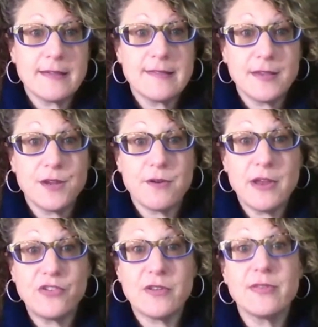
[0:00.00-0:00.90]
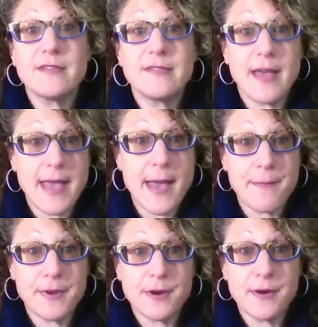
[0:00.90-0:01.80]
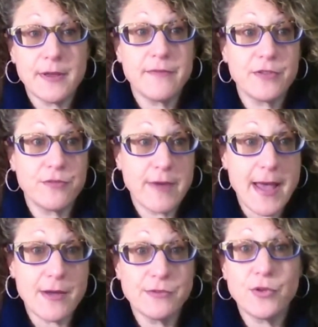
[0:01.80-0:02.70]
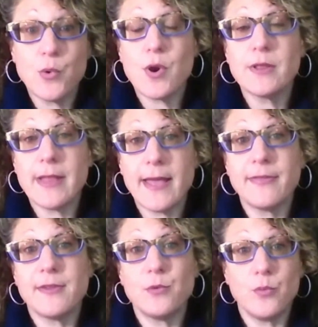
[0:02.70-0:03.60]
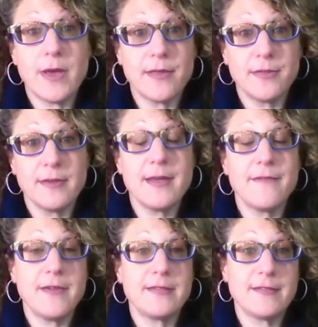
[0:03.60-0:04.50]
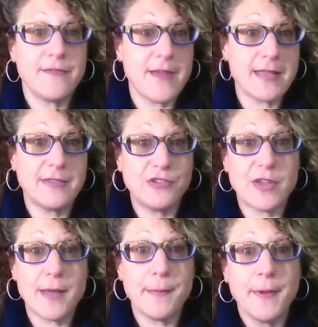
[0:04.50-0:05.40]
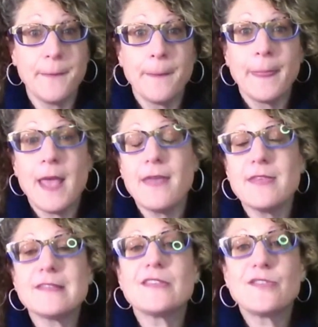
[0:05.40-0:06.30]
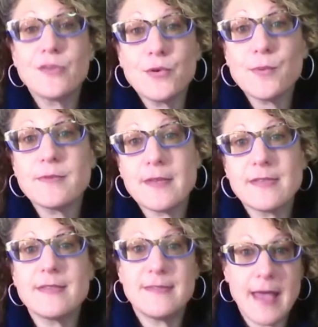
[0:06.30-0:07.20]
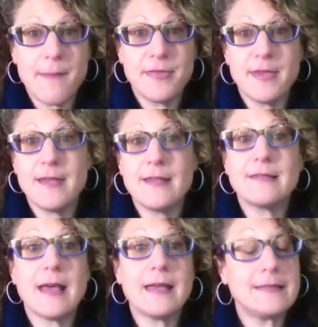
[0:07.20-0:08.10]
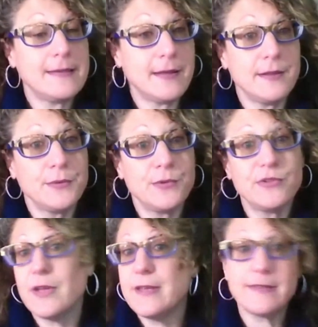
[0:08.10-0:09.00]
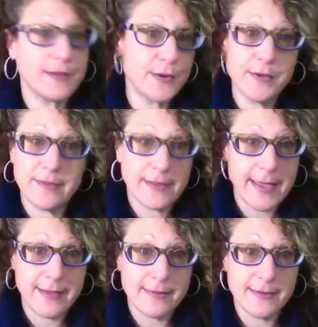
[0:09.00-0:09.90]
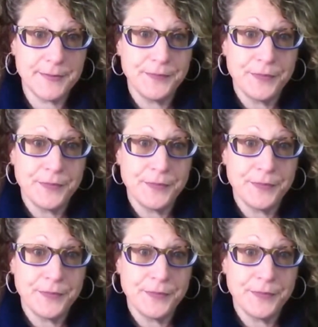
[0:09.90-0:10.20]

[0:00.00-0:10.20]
consideration the diameter, if it's round, or length and width, if it's a fancy shape. And this assumes that the depth is ideal, which isn't always the case.